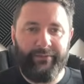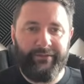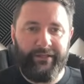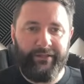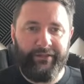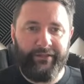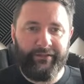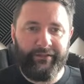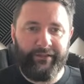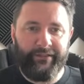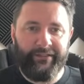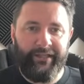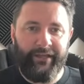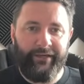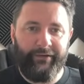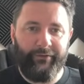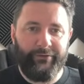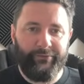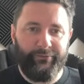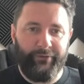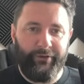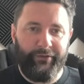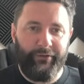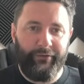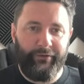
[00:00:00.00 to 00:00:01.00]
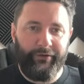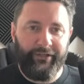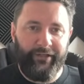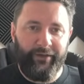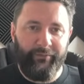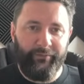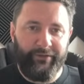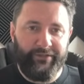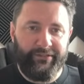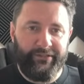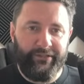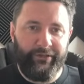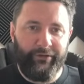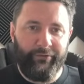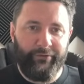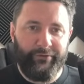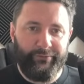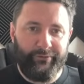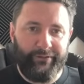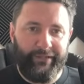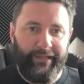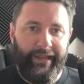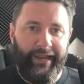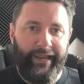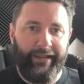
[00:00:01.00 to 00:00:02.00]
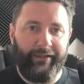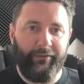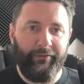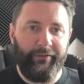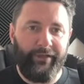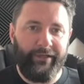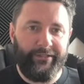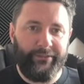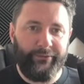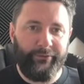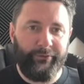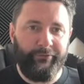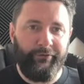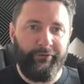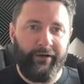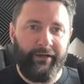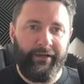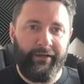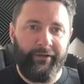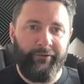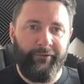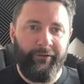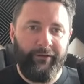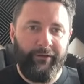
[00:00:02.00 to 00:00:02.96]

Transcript: I think Nintendo is one of the only companies that knows what the hell they're doing right now.